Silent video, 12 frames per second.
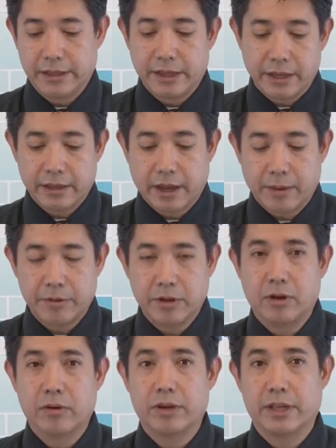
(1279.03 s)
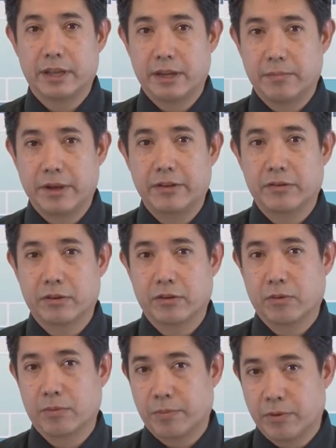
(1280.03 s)
Take time to go in and make sure
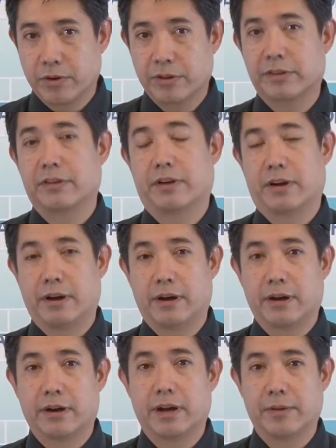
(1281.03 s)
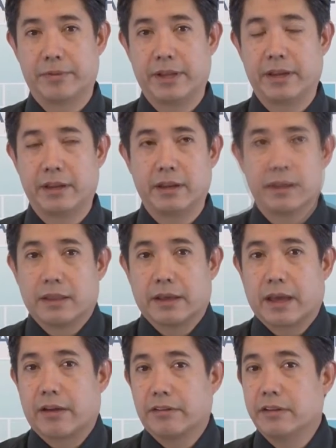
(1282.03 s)
your reports are updated. The
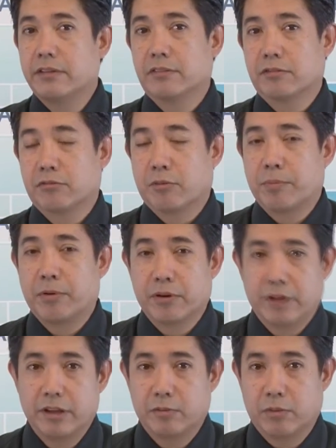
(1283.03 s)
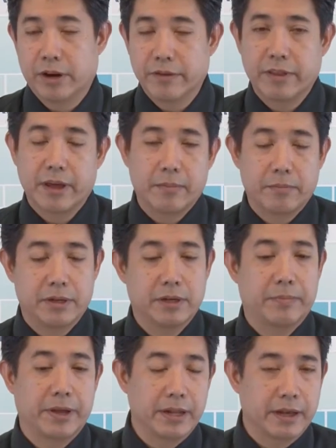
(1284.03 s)
Cal-CSIRS report is one of them, but
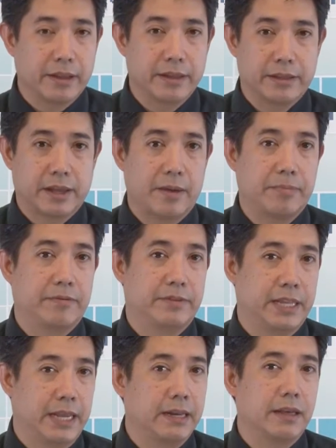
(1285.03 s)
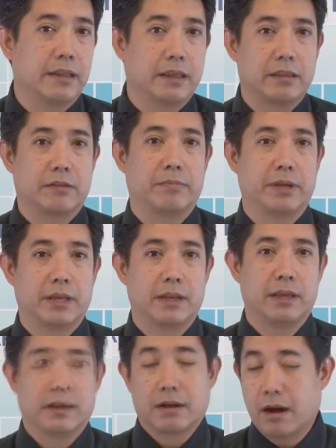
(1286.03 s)
depending on the type of data that's
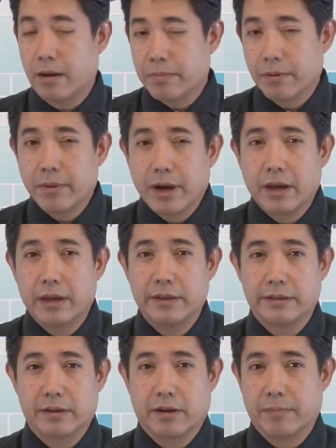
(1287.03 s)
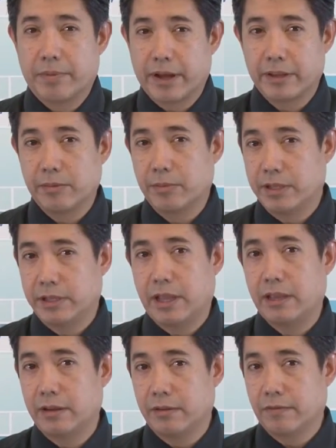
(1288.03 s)
been compromised or possibly
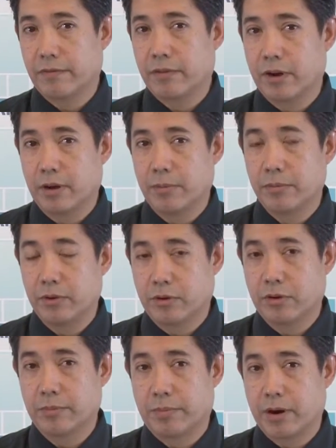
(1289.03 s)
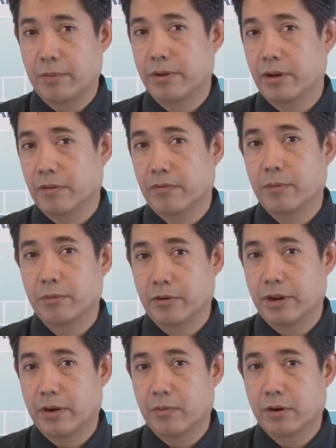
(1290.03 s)
taken from your department or from your
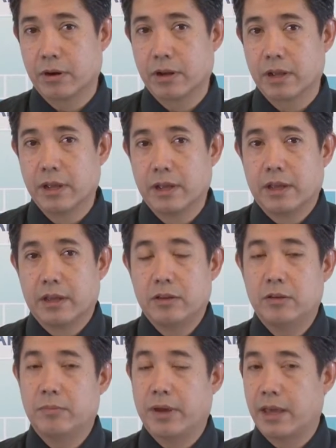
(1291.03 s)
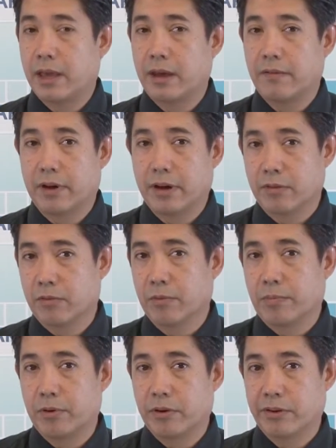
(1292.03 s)
network, you may have other
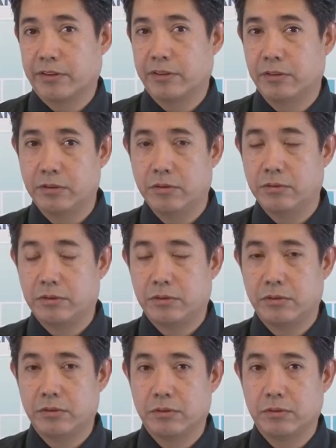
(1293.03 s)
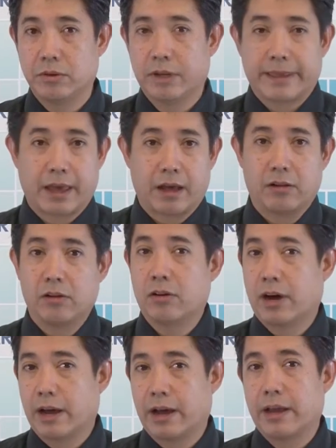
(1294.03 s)
reports due to
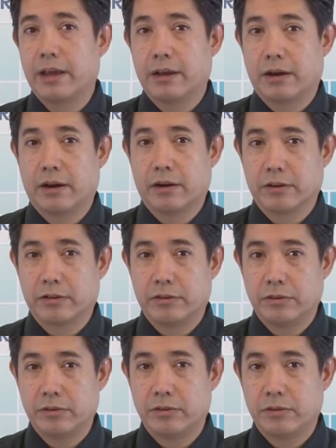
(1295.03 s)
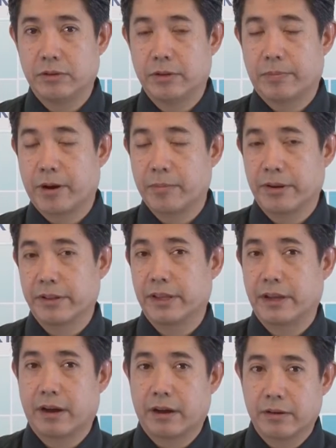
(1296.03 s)
Cal-OHI or to Department of
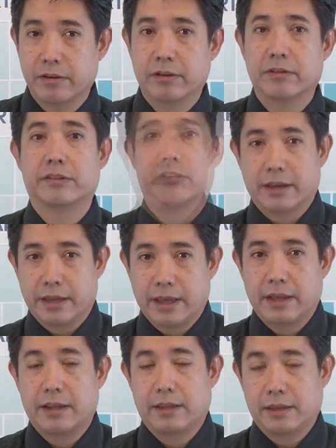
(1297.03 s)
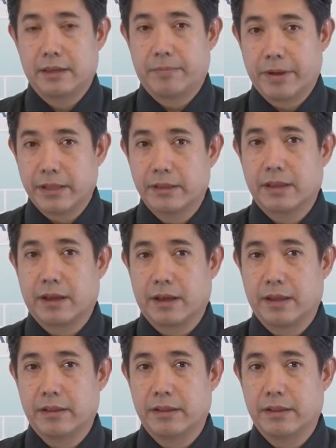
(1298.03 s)
State auditors. Again, it depends
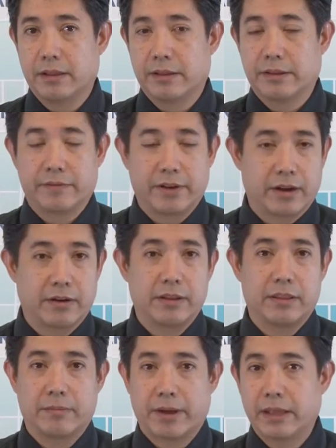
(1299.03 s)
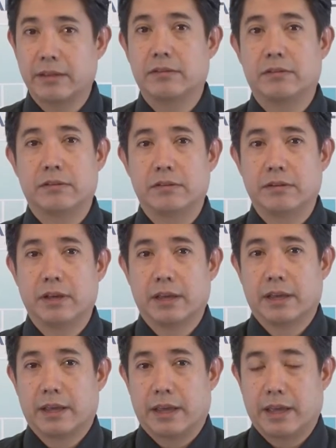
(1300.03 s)
on the severity, the magnitude,
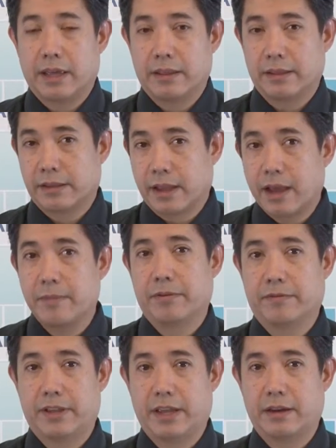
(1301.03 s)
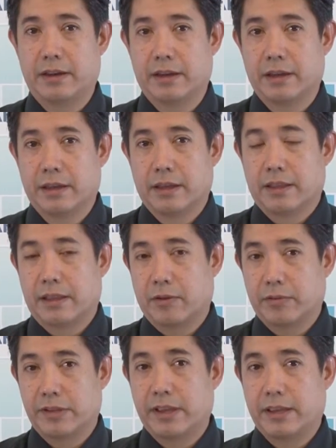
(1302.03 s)
and the type of data that
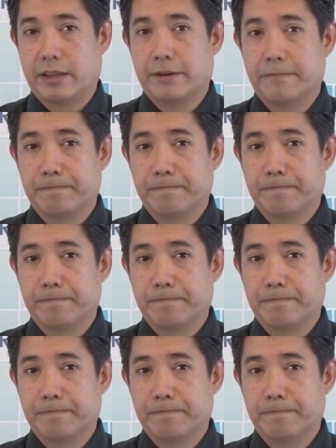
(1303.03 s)
was taken.